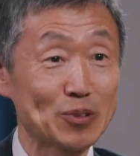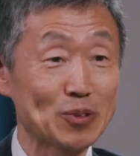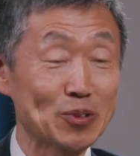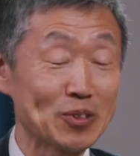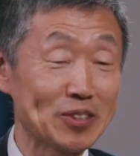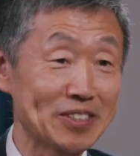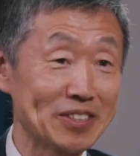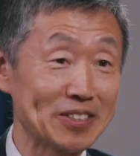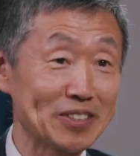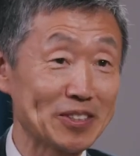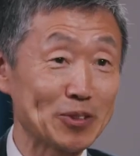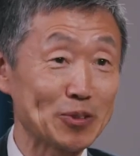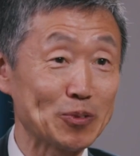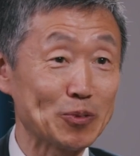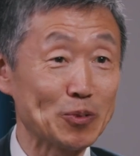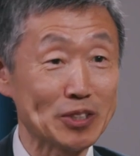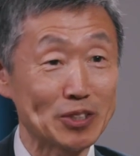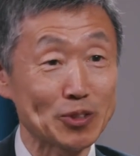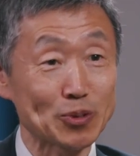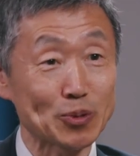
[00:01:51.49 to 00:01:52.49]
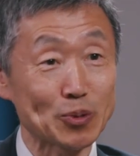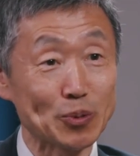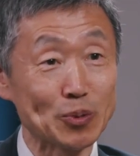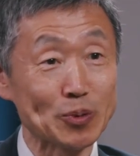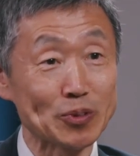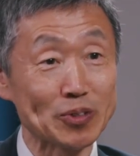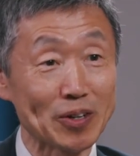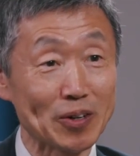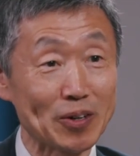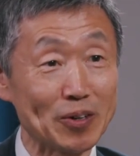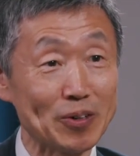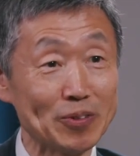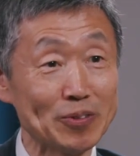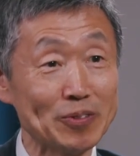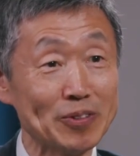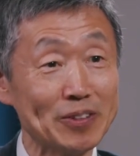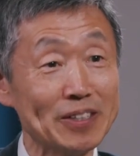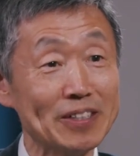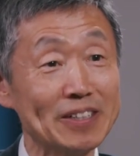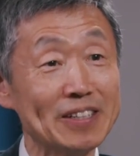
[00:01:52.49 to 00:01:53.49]
choices which school to
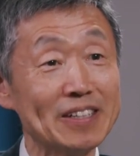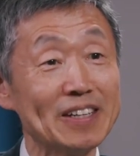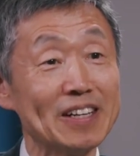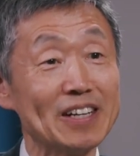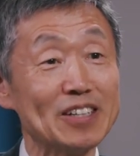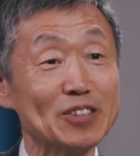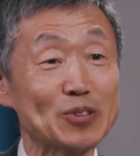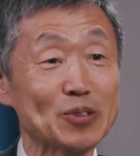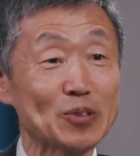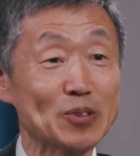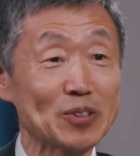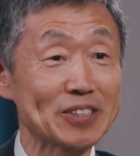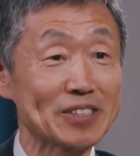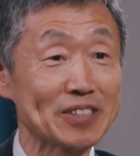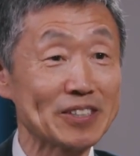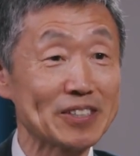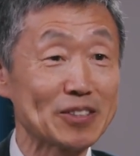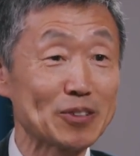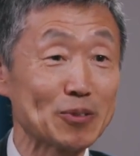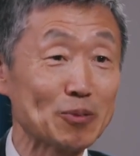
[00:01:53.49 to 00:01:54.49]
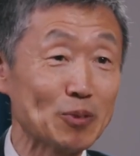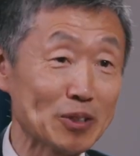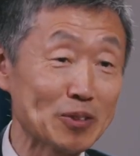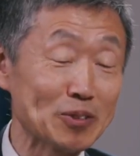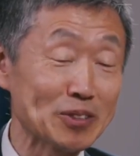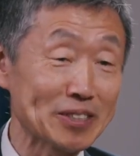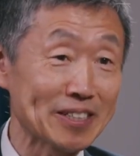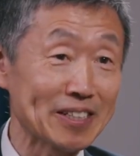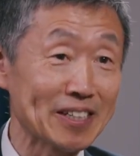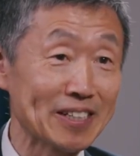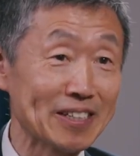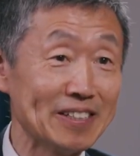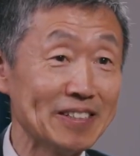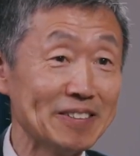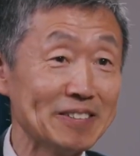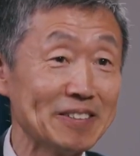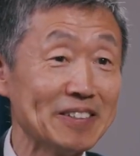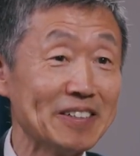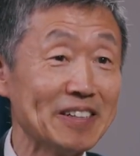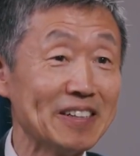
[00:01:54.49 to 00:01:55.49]
go, choices what to
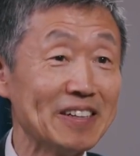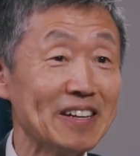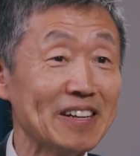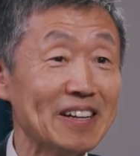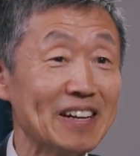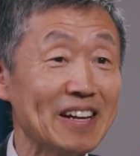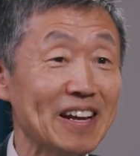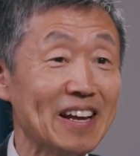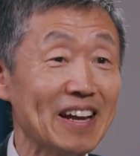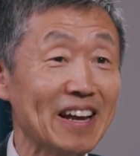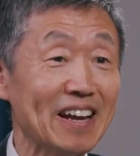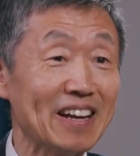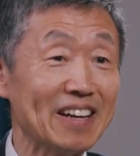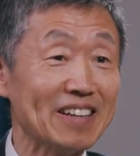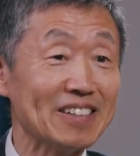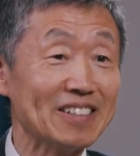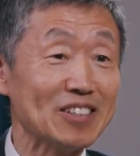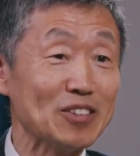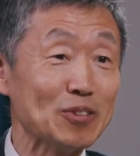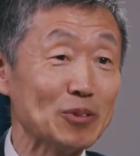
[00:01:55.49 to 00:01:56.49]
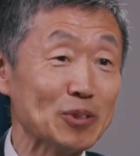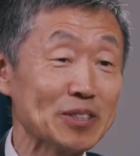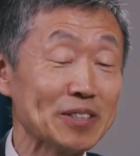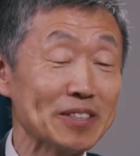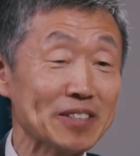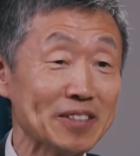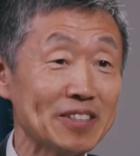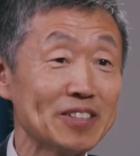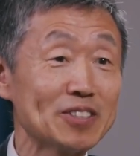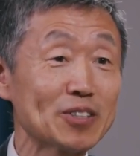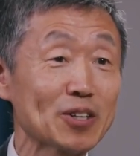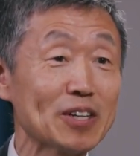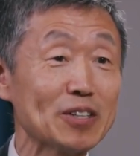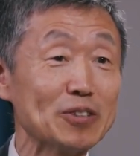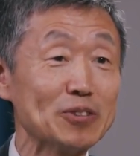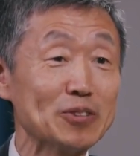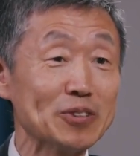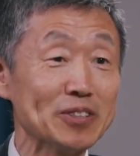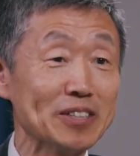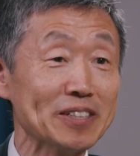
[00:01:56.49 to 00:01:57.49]
study. And it was in this
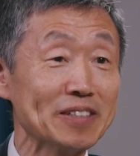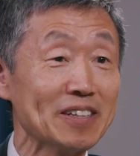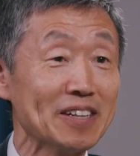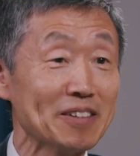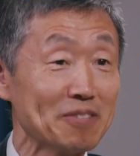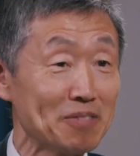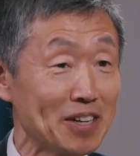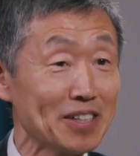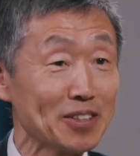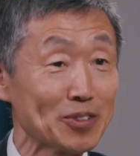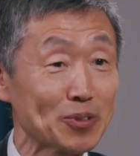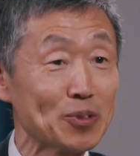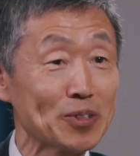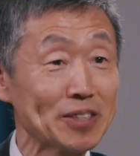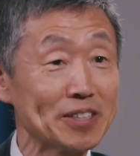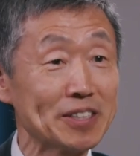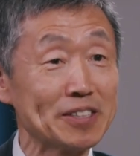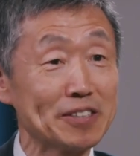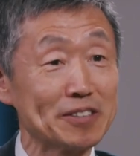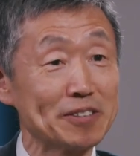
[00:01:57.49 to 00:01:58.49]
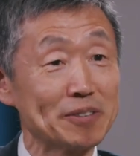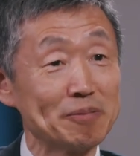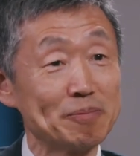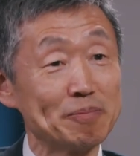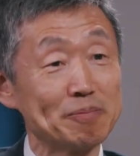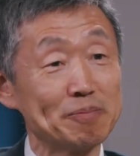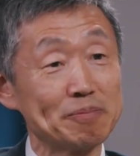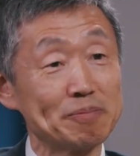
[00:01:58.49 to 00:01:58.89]
country I find choices.